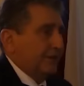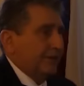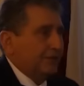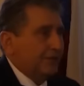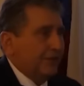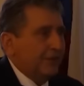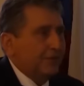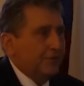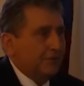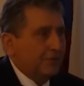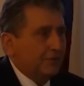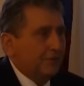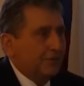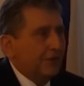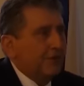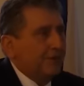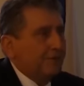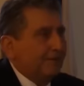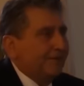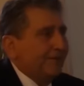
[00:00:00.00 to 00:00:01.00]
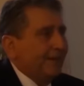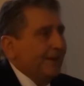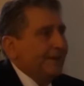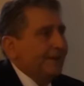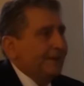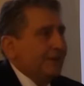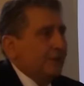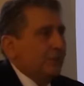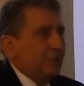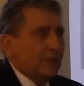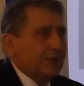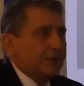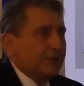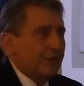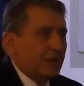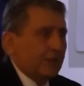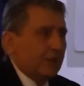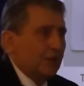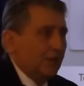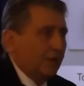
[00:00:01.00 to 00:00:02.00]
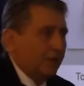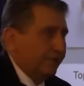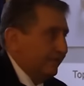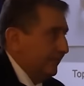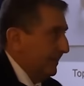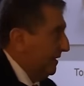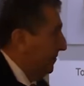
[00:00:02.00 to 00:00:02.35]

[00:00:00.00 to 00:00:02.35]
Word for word: continued finding what Sokolov